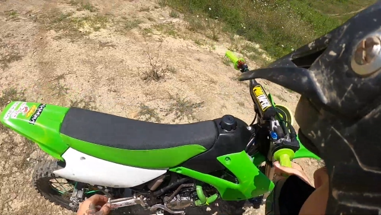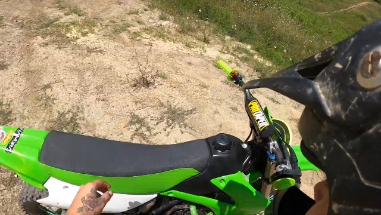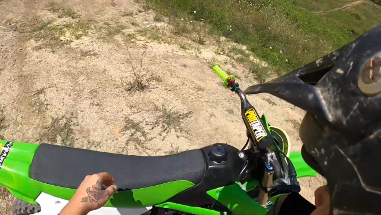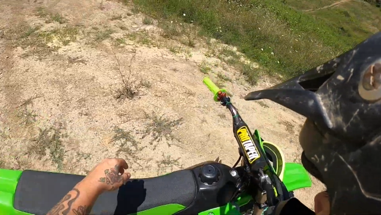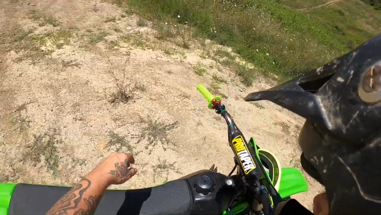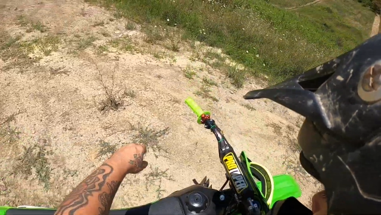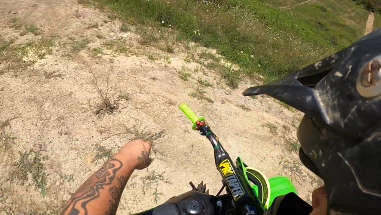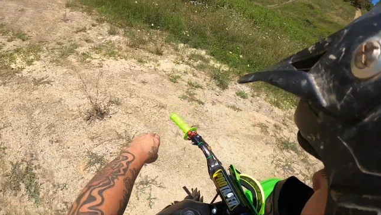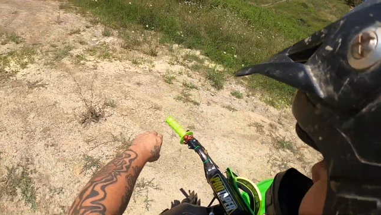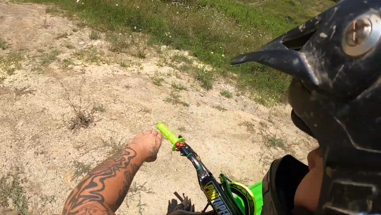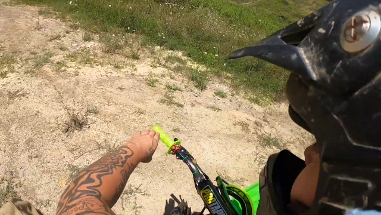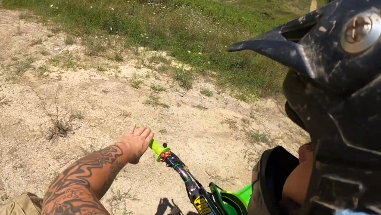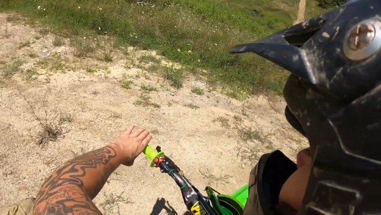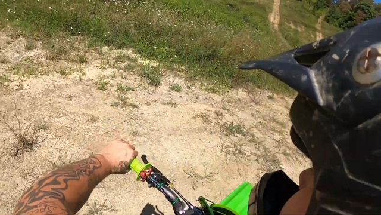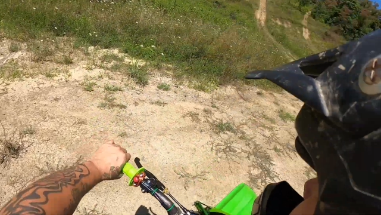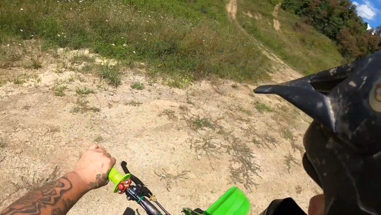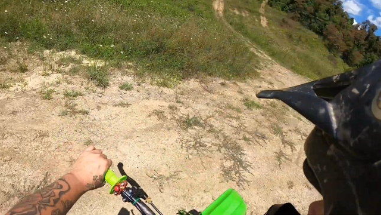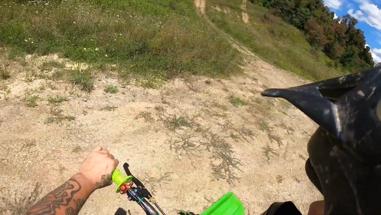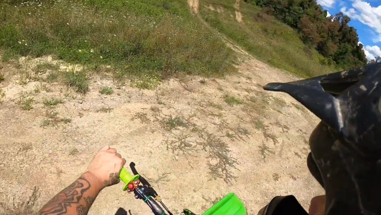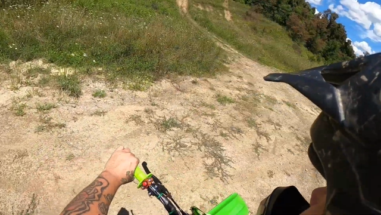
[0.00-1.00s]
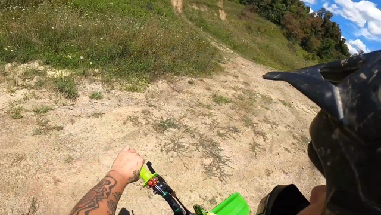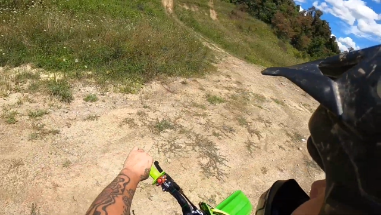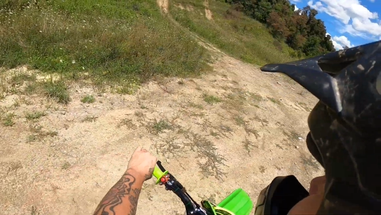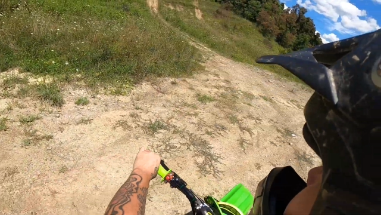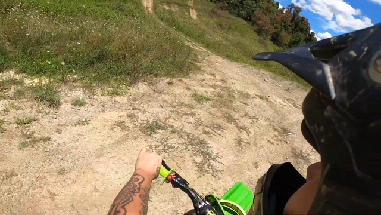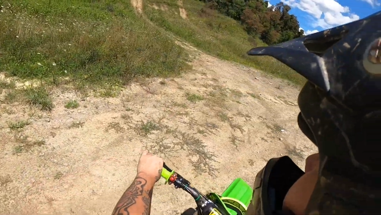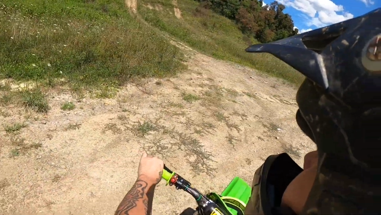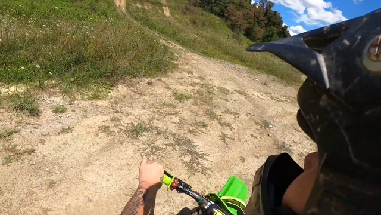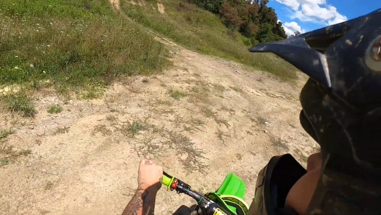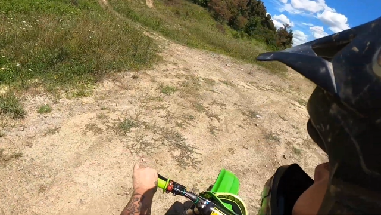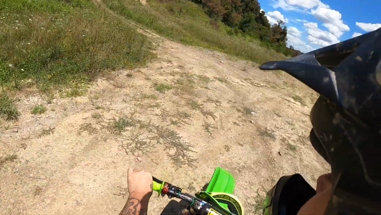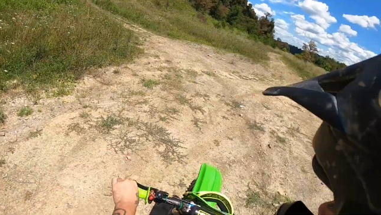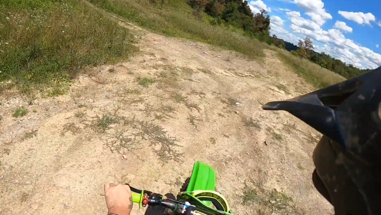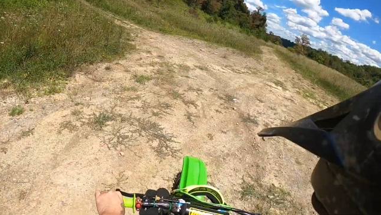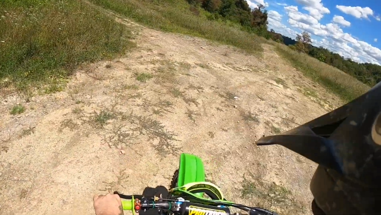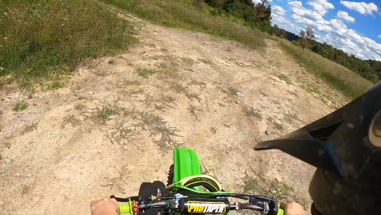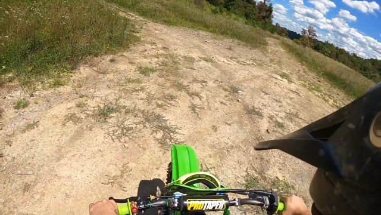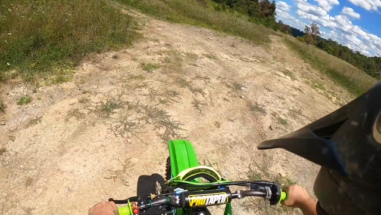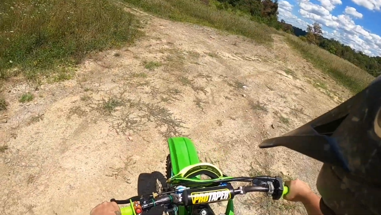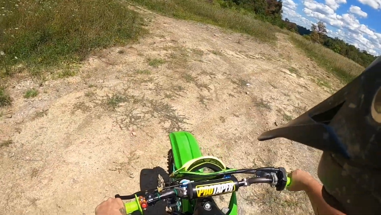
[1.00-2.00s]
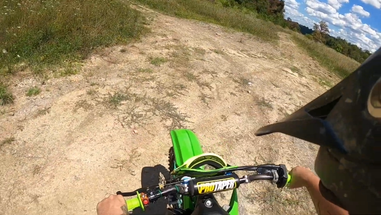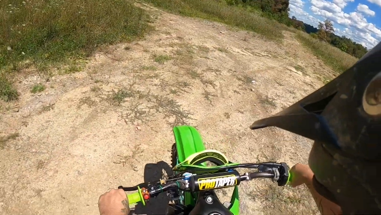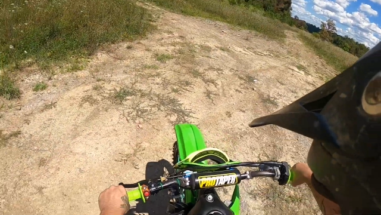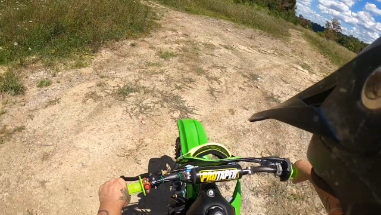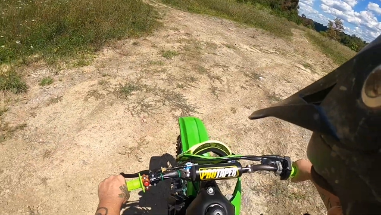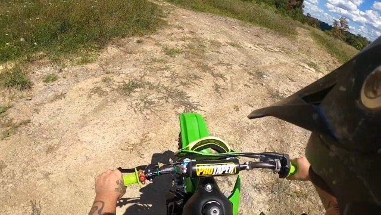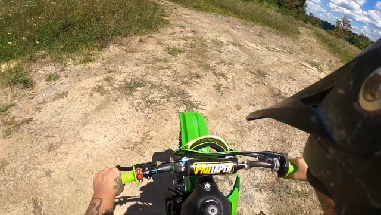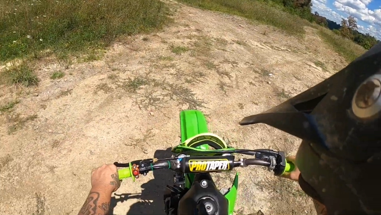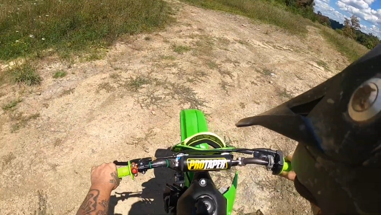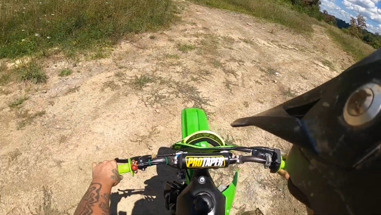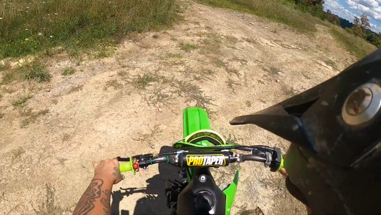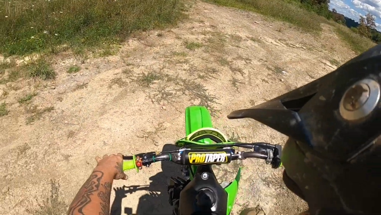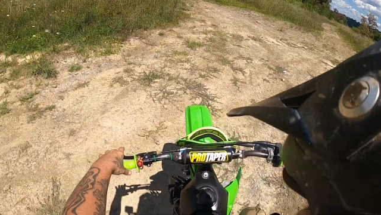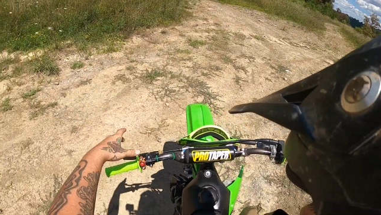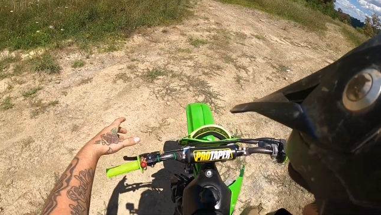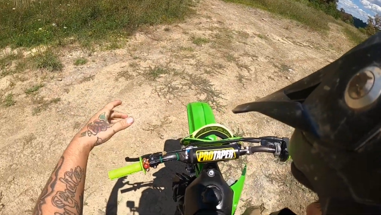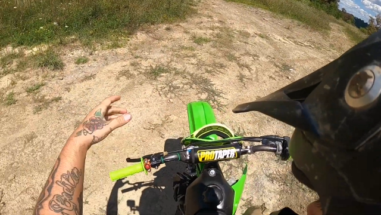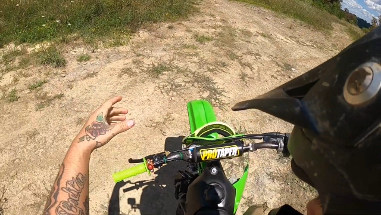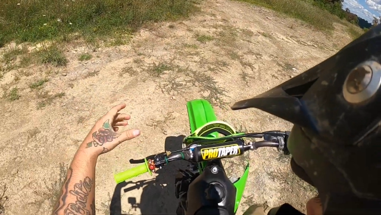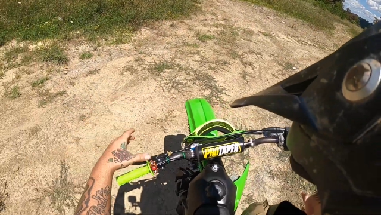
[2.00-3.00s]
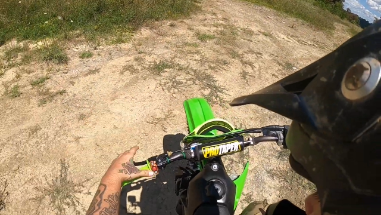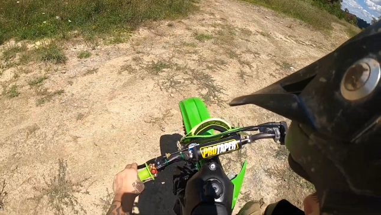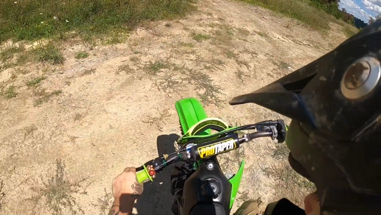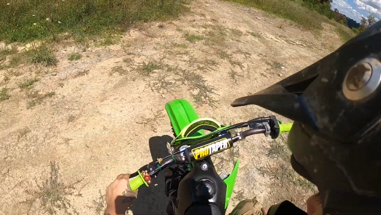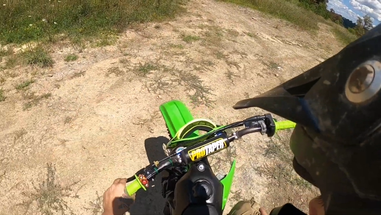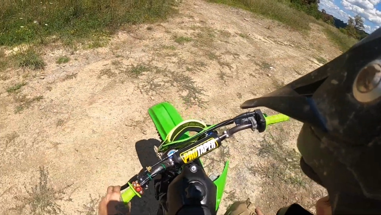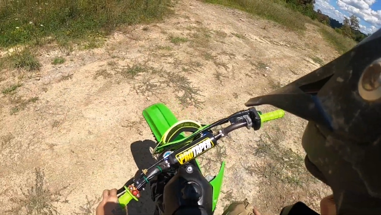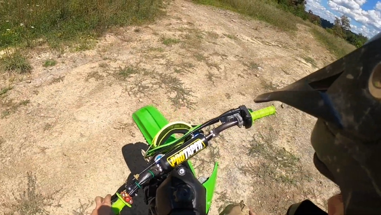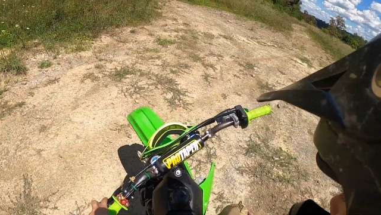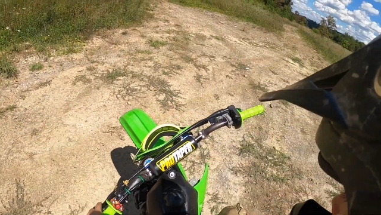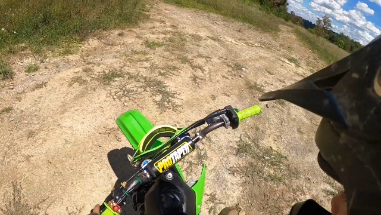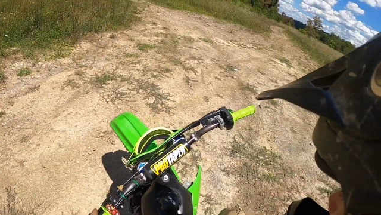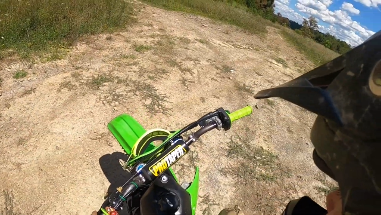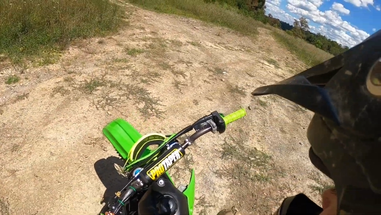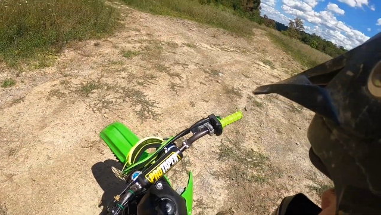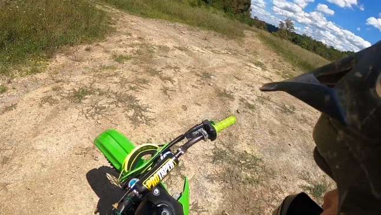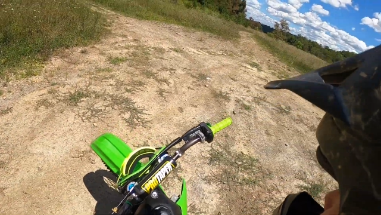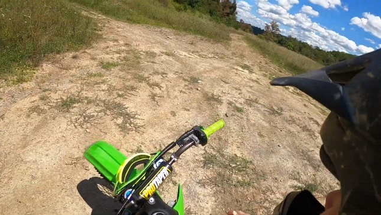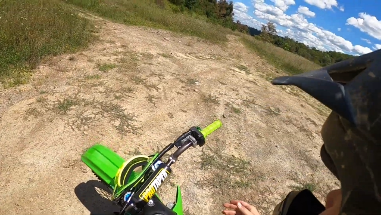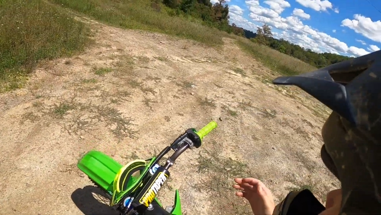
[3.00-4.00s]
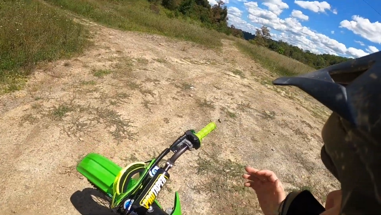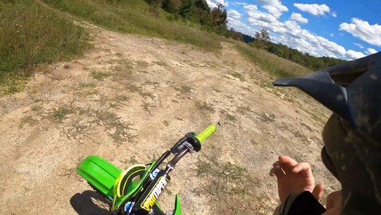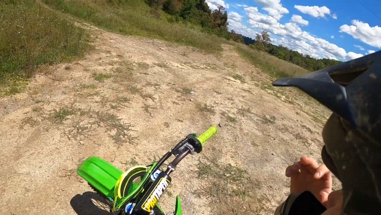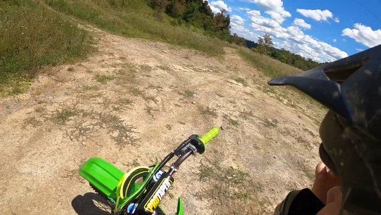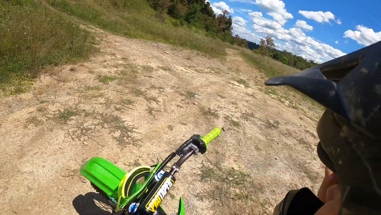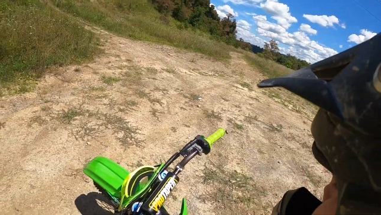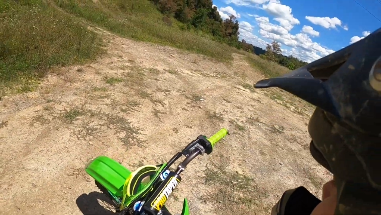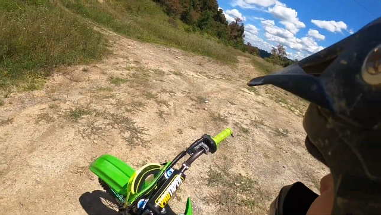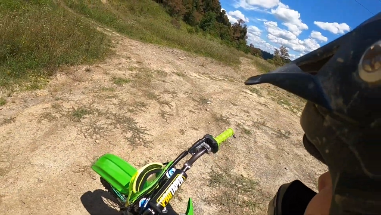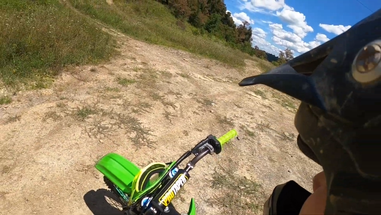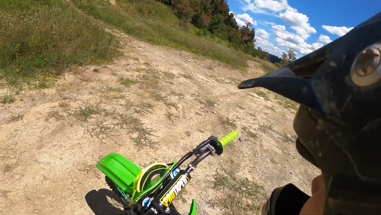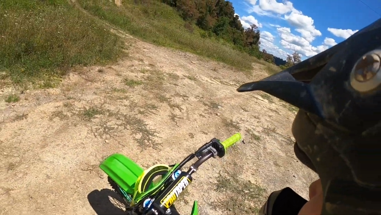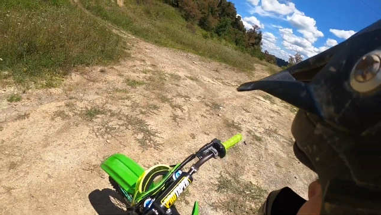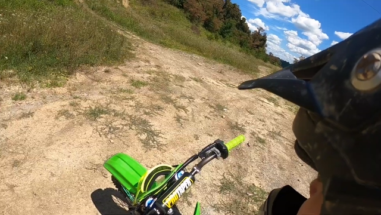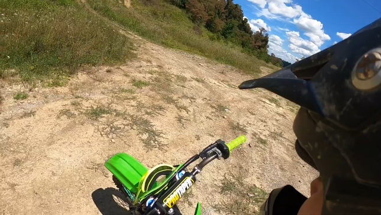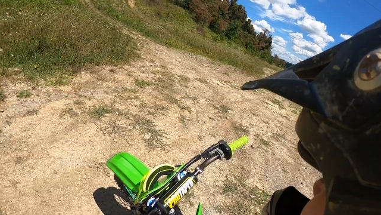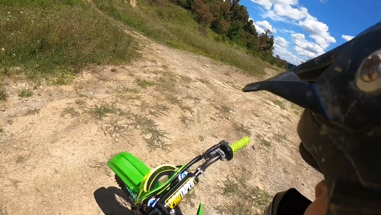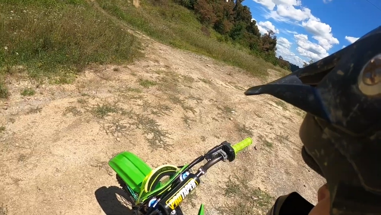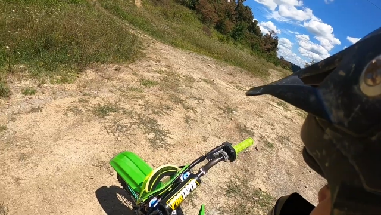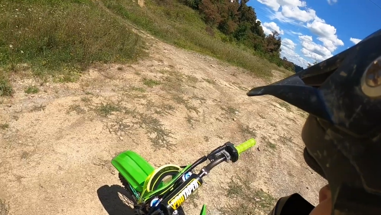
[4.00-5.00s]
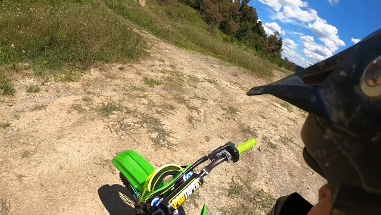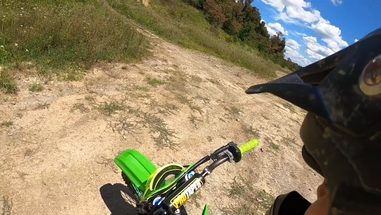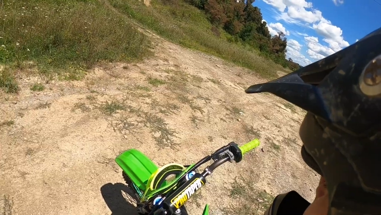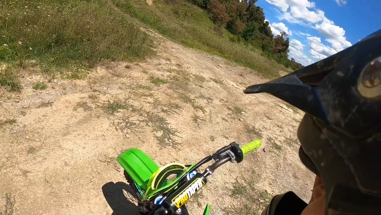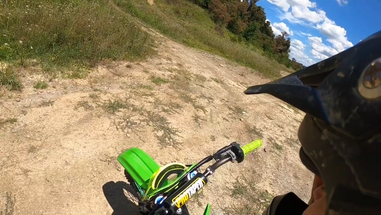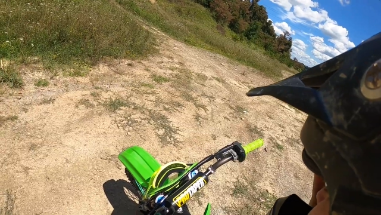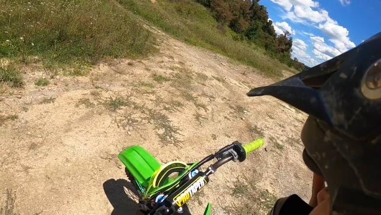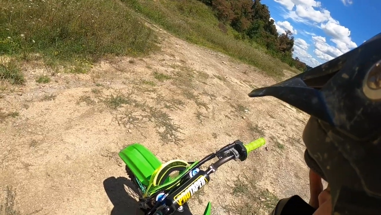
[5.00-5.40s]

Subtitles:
Nobody's mouth can be seen.